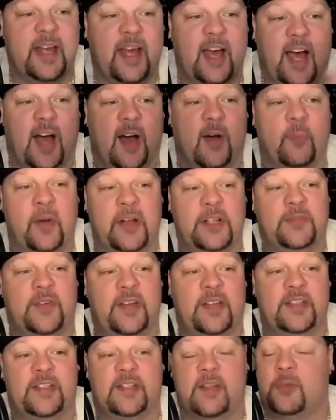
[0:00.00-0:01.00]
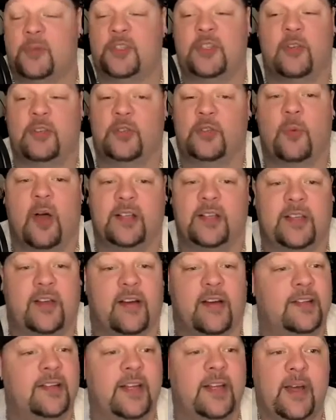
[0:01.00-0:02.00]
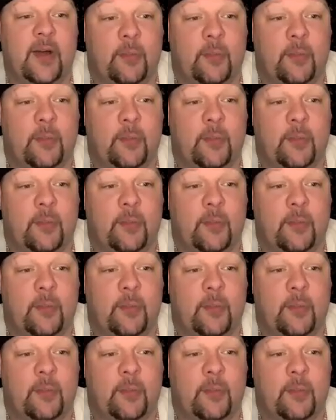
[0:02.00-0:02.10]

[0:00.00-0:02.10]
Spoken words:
Wins being the somersault swanton,